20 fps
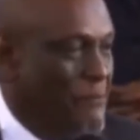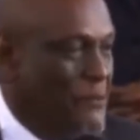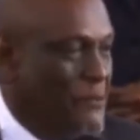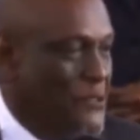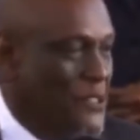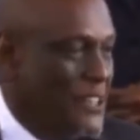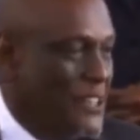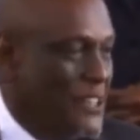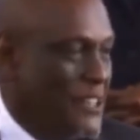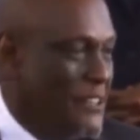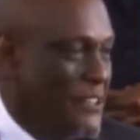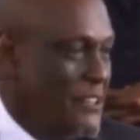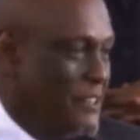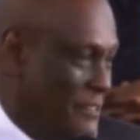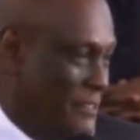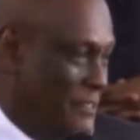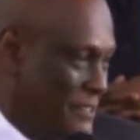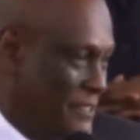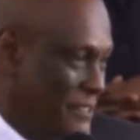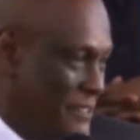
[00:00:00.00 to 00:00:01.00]
Musalia,
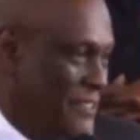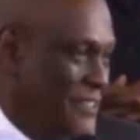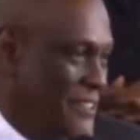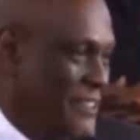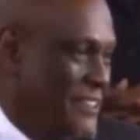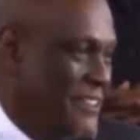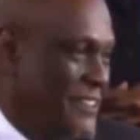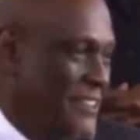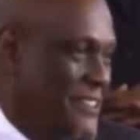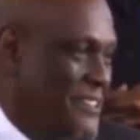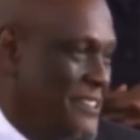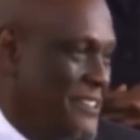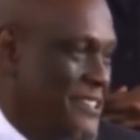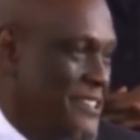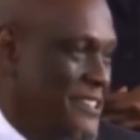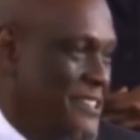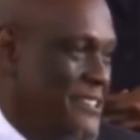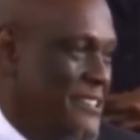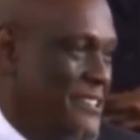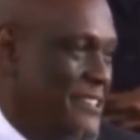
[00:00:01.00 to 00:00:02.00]

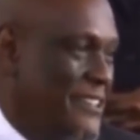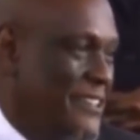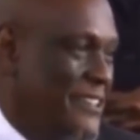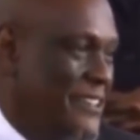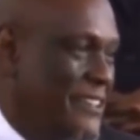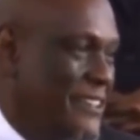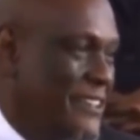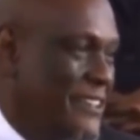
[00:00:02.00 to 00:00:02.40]
Tess.